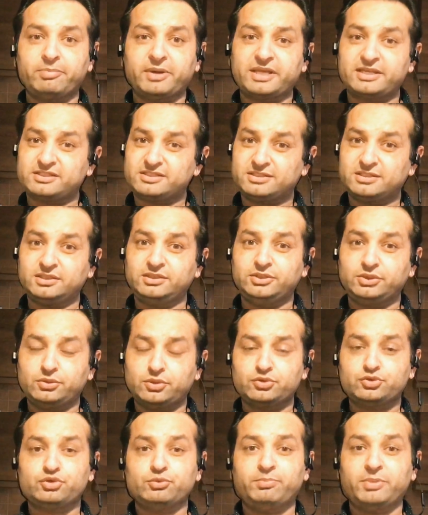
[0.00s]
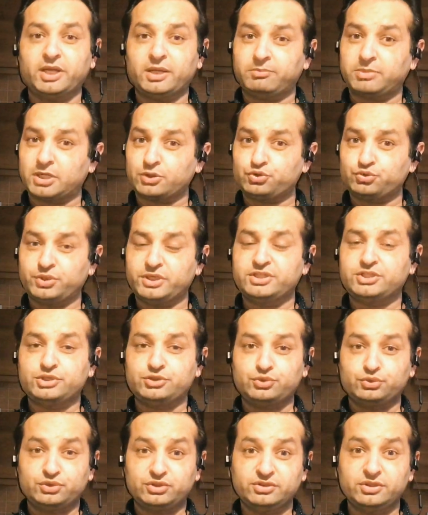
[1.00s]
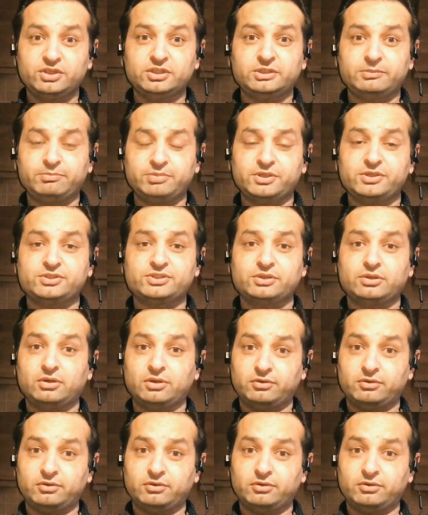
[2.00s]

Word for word: but still you have to pay about 20% to 30%